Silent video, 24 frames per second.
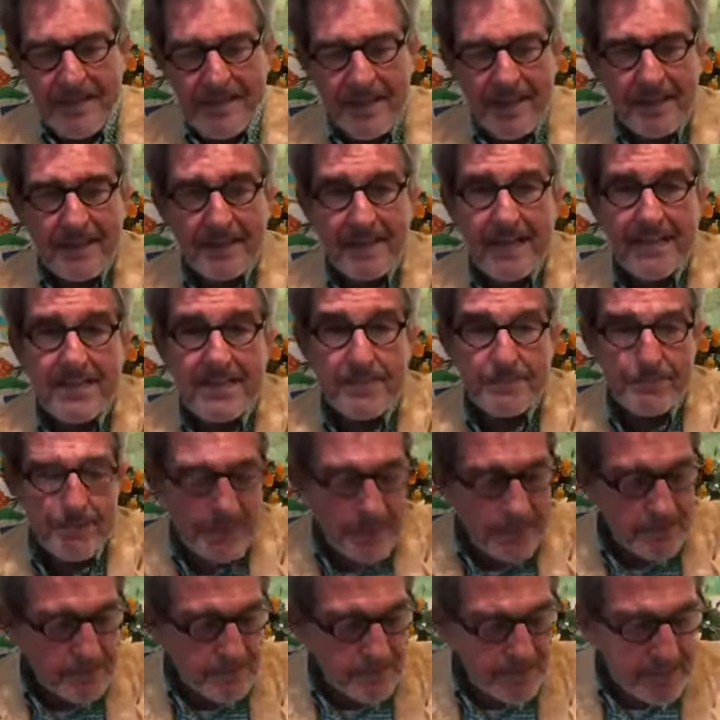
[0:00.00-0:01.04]
I think that
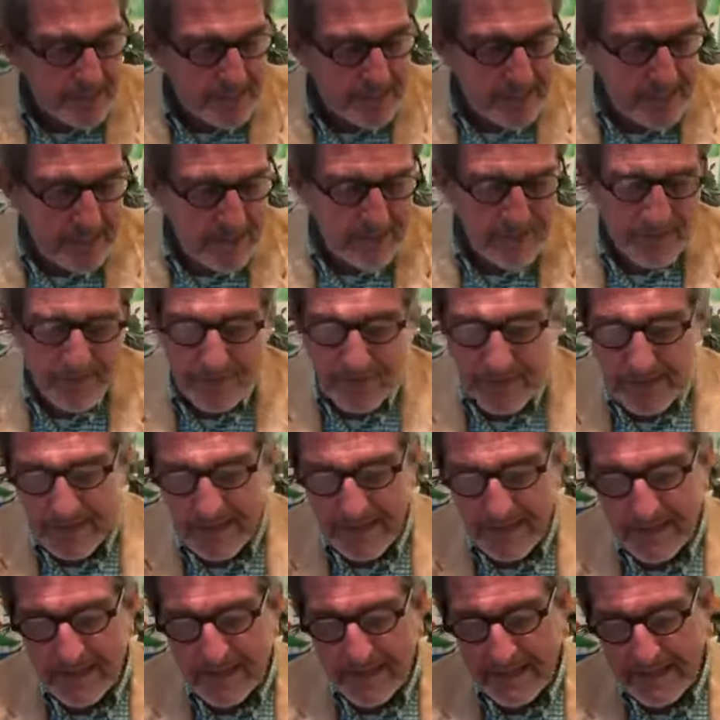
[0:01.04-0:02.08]
speaks for itself,
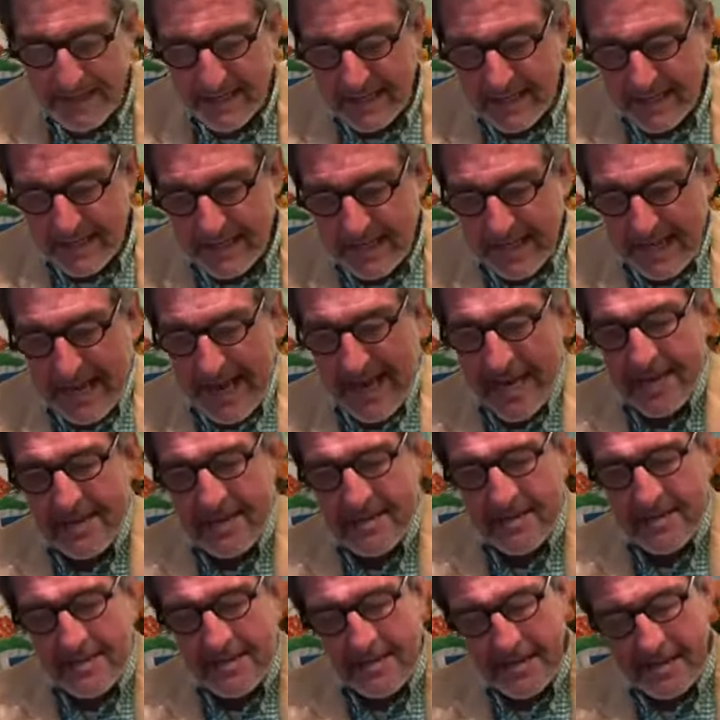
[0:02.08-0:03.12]

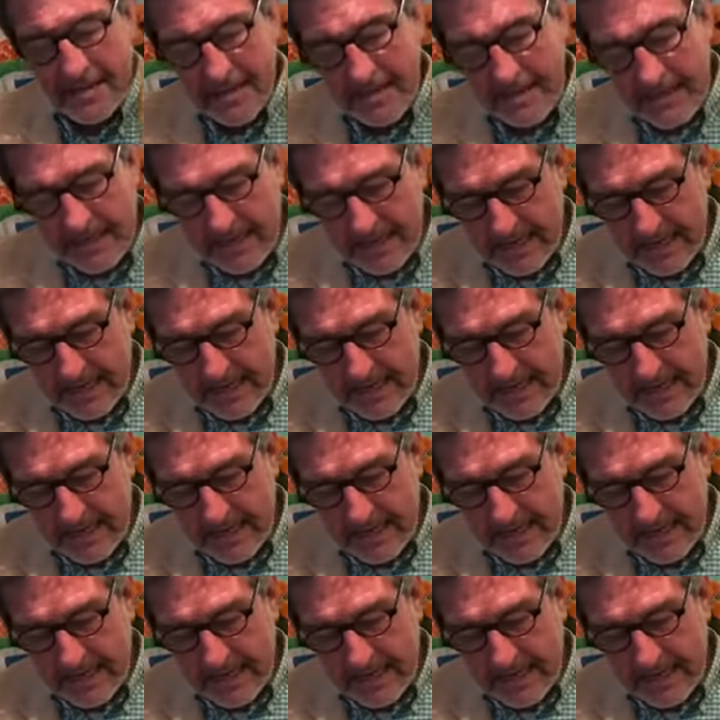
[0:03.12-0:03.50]
and